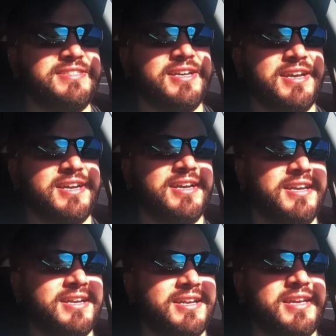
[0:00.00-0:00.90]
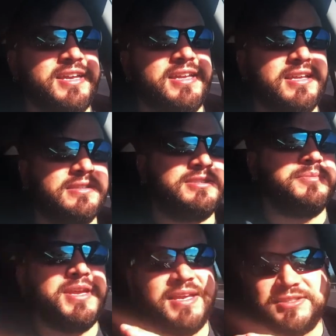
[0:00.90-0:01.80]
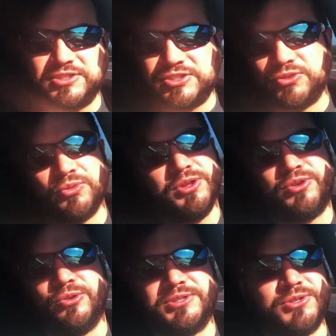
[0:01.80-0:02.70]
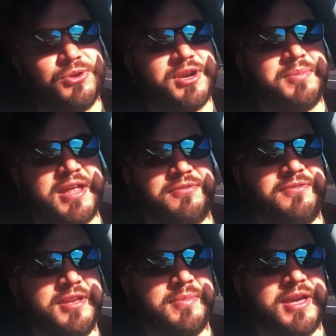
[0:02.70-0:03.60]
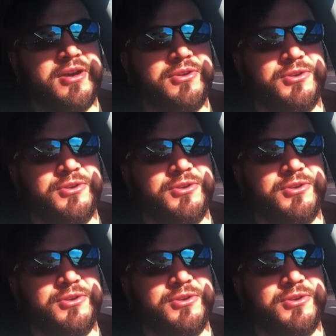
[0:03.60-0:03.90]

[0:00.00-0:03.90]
to me, it's just a really cool story about a female